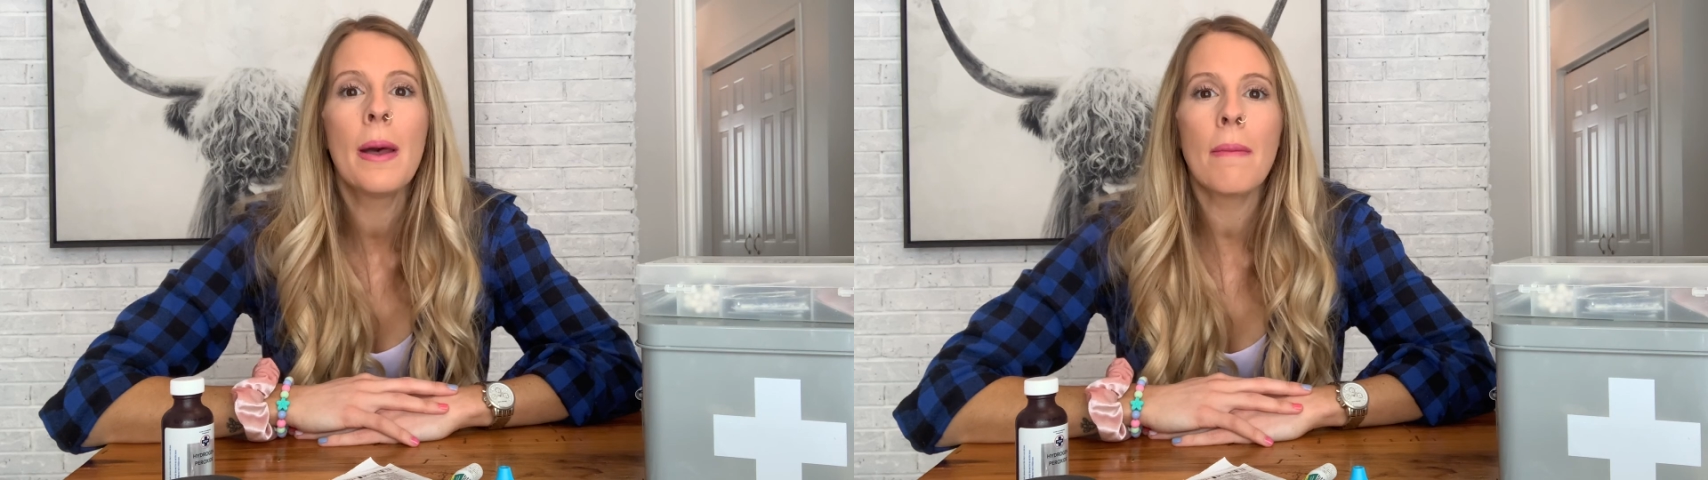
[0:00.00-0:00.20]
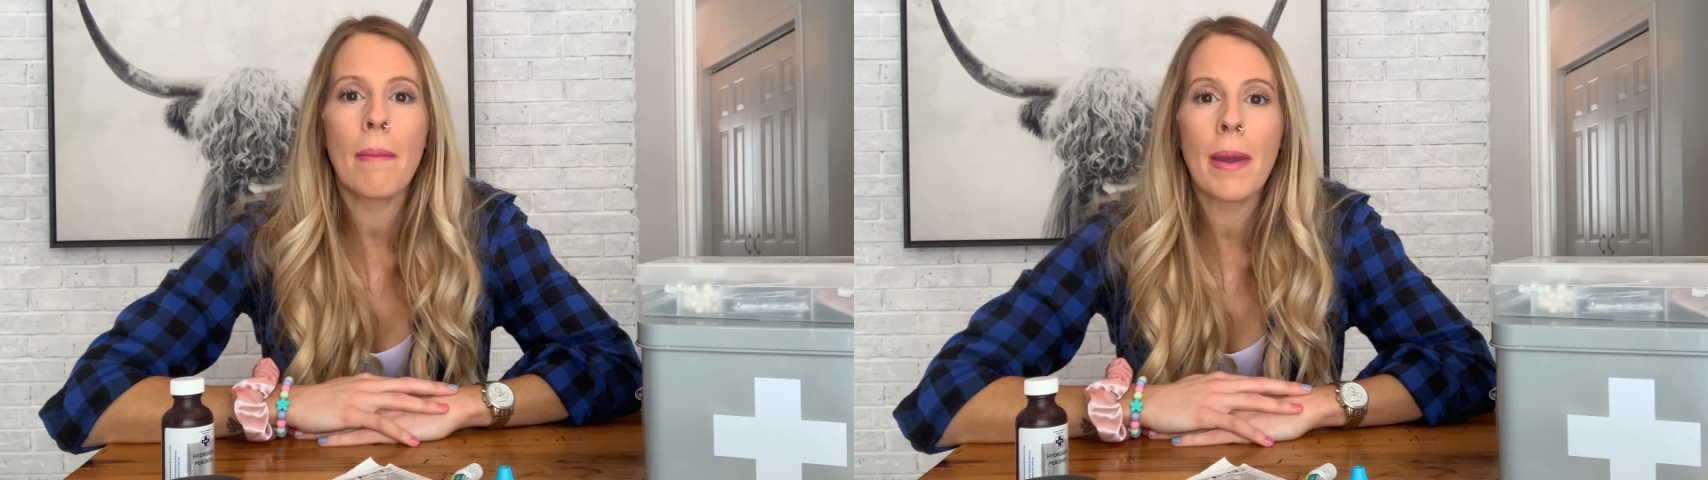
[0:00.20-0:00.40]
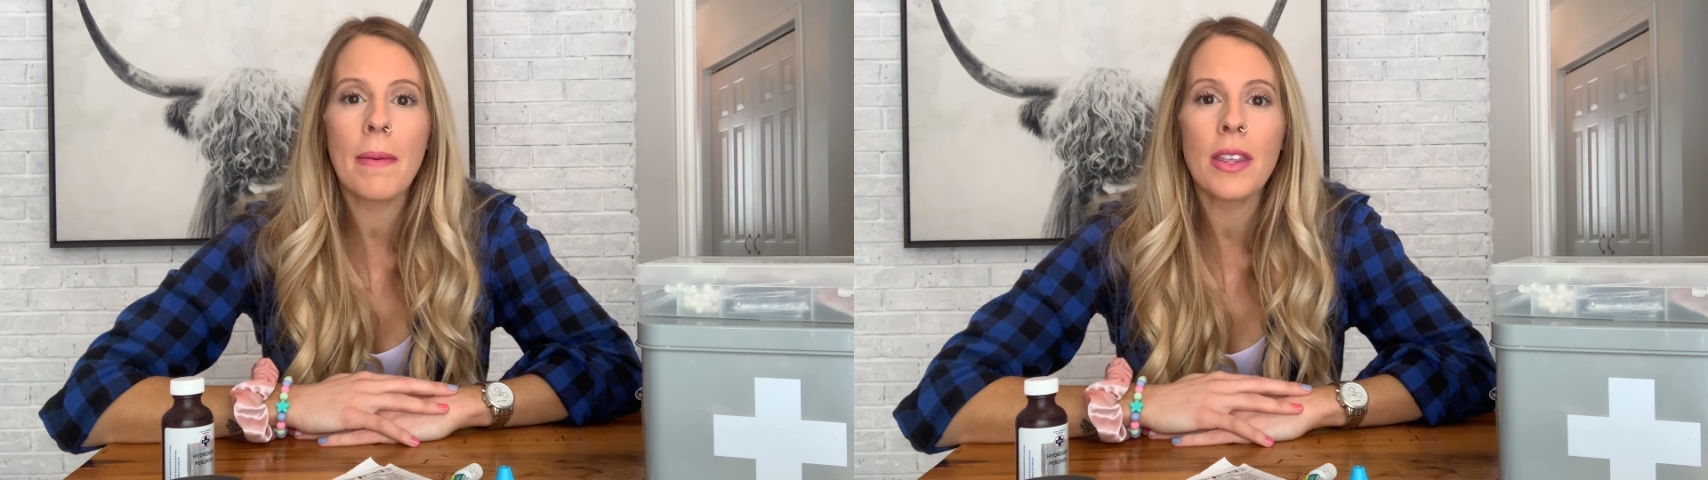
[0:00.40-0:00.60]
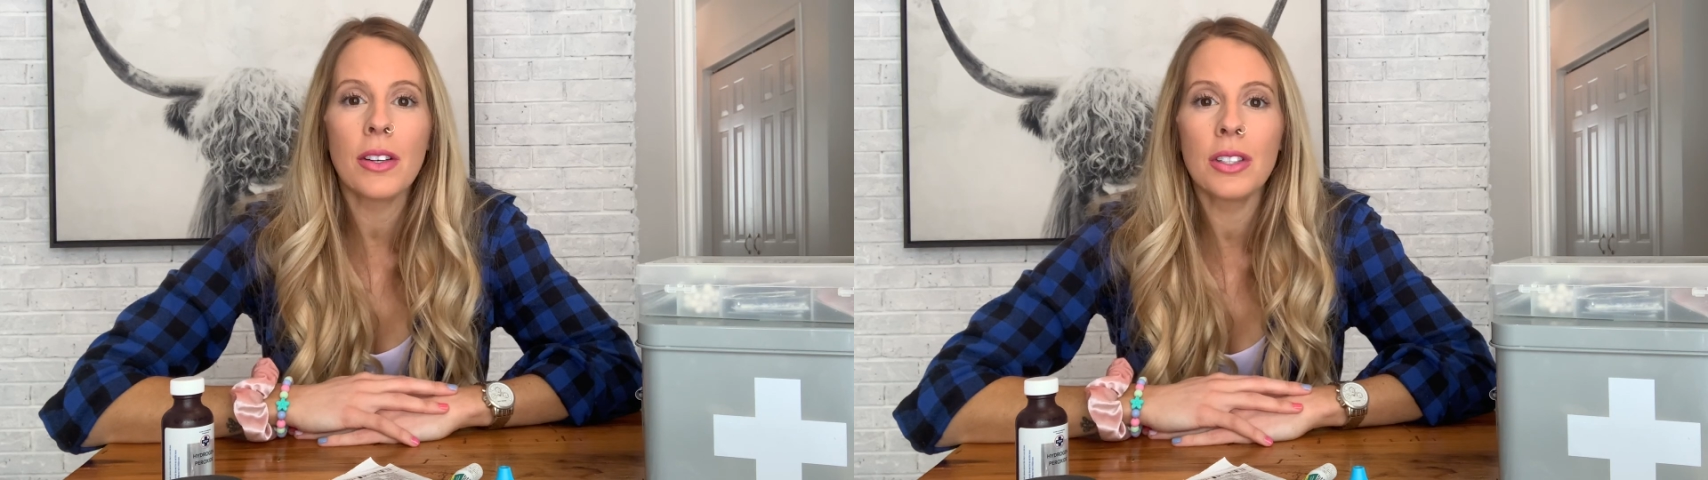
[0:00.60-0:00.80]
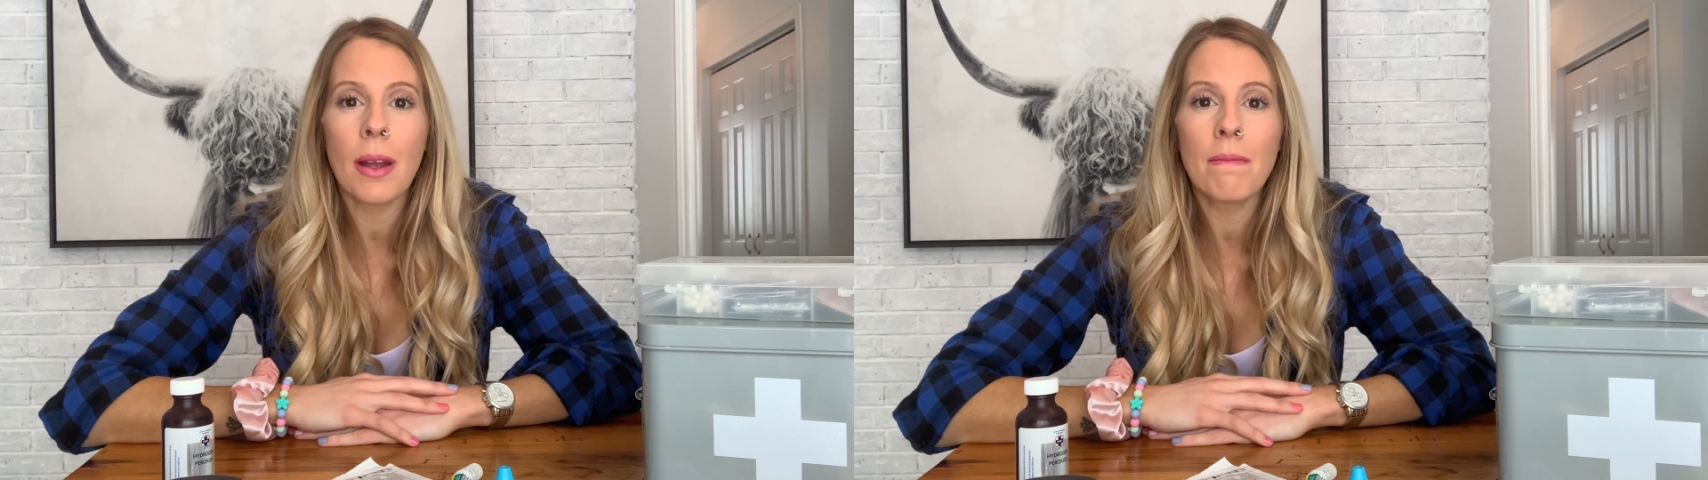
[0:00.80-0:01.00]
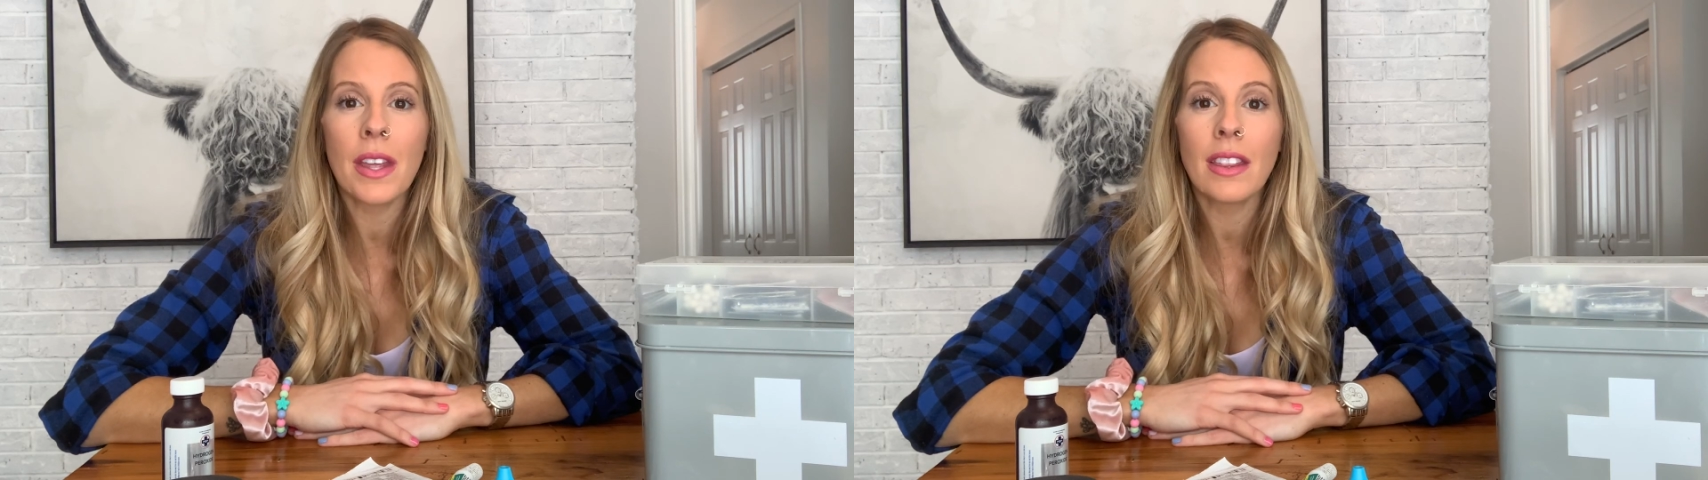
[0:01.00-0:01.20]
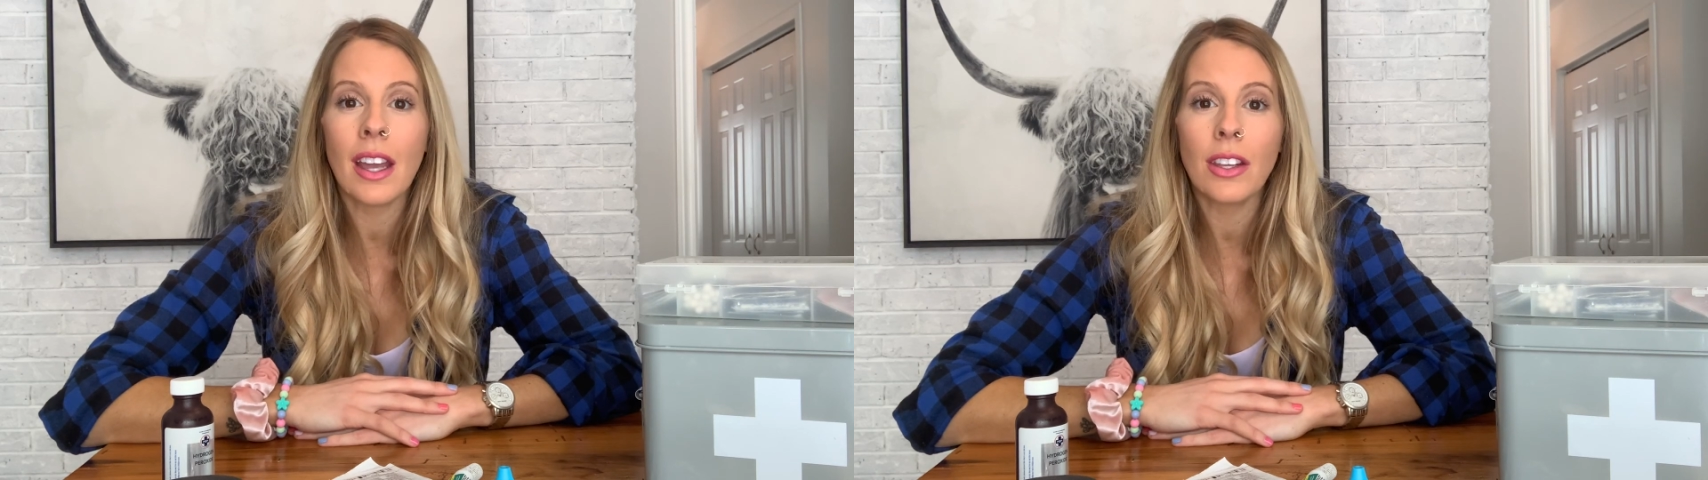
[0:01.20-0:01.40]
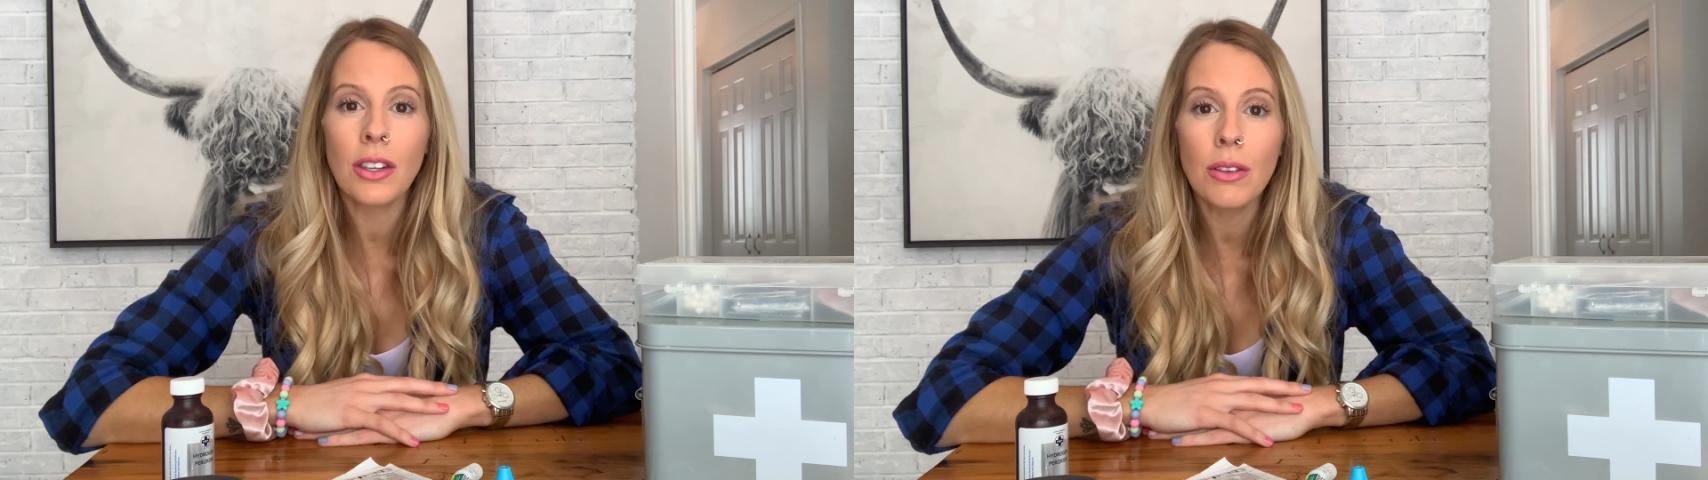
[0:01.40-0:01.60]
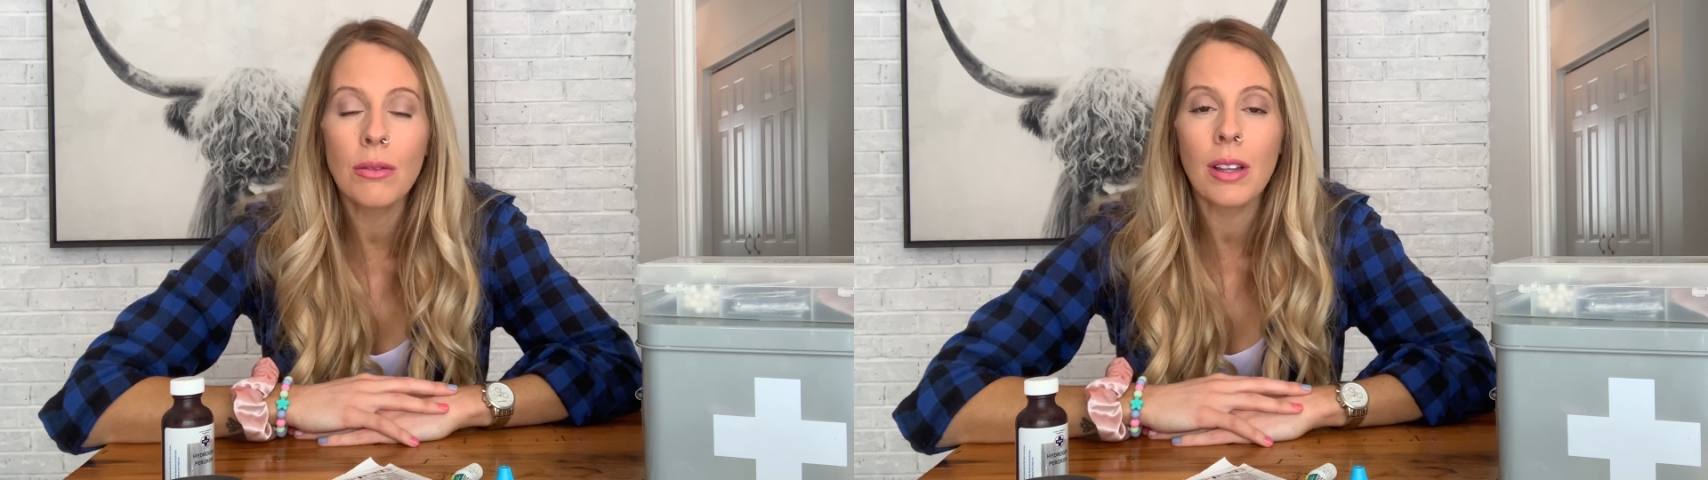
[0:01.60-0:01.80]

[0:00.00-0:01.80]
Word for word: But maybe there's something that you